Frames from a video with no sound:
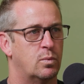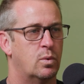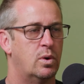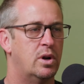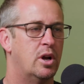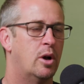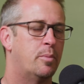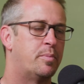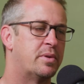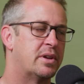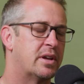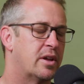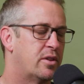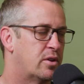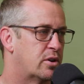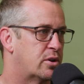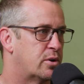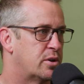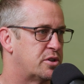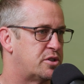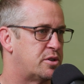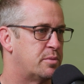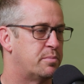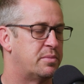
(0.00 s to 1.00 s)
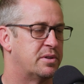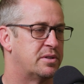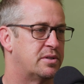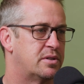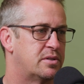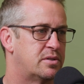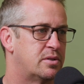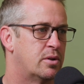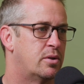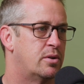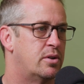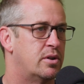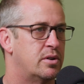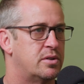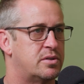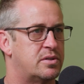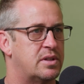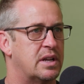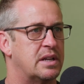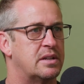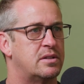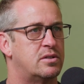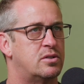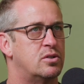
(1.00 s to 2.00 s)
We're helping other Christian business
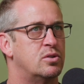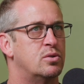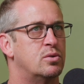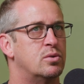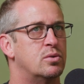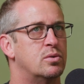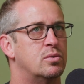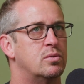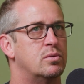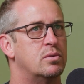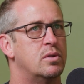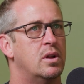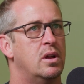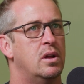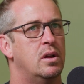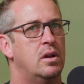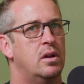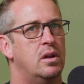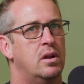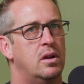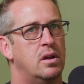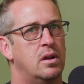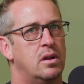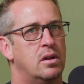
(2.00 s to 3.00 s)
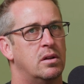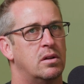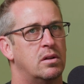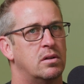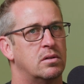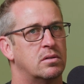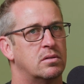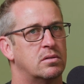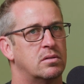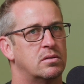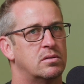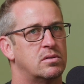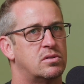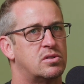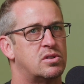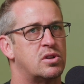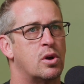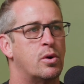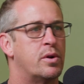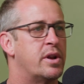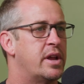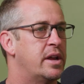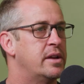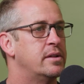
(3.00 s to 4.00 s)
owners that do
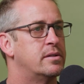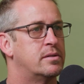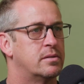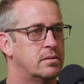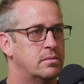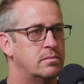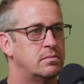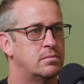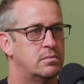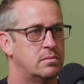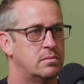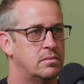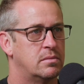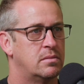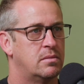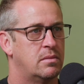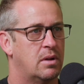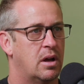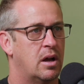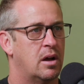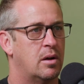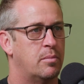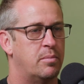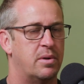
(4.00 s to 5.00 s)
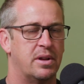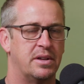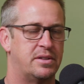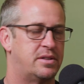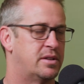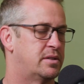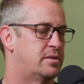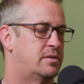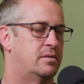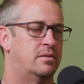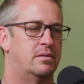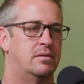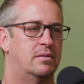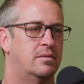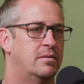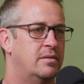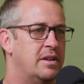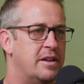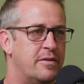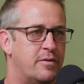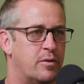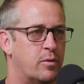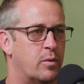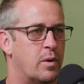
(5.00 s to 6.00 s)
donate, but it doesn't
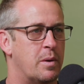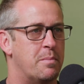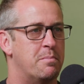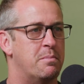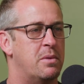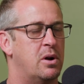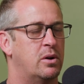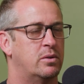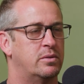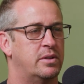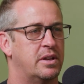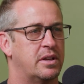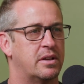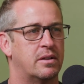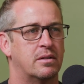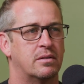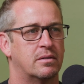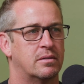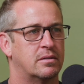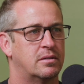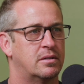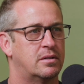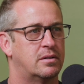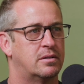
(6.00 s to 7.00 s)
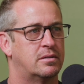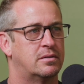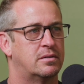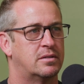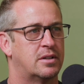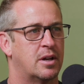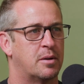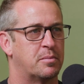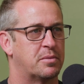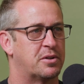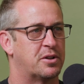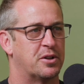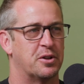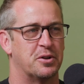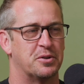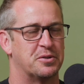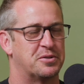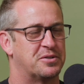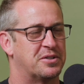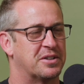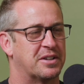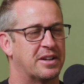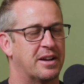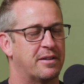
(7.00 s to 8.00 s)
even remotely come
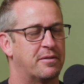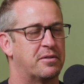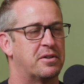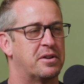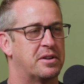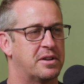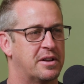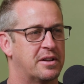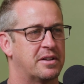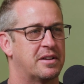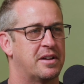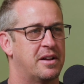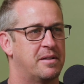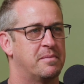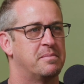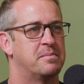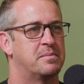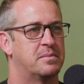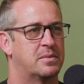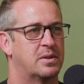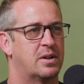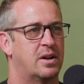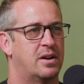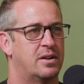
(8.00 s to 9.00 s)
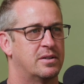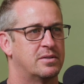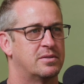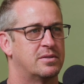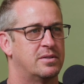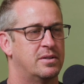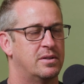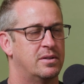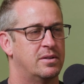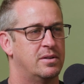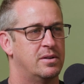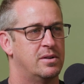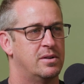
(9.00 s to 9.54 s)
close to covering the cost.